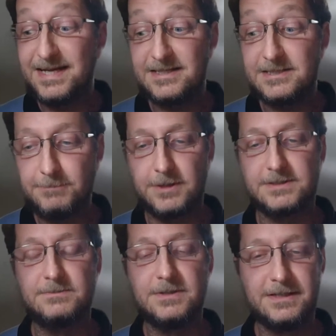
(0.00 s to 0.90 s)
to make this
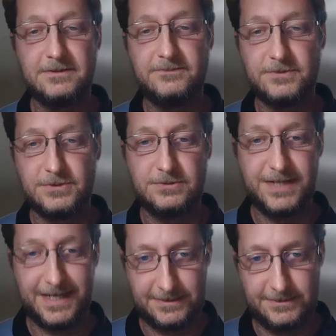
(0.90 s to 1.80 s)
possible in a future
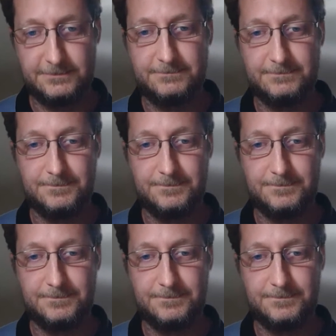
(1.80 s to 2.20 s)
reactor.